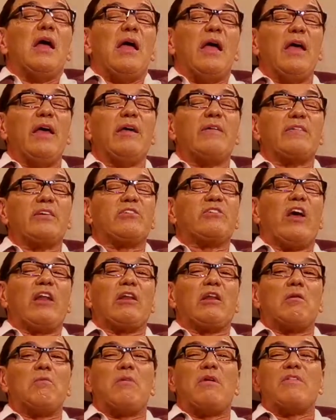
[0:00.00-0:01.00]
he's a
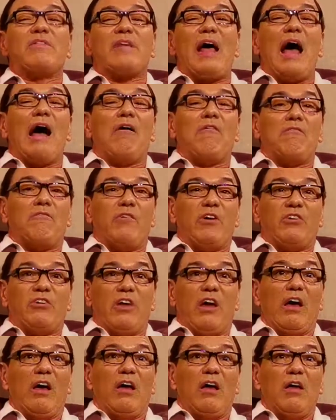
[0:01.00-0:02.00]
gentleman's
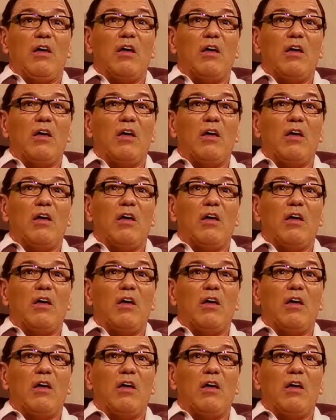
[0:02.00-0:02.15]
outfitter,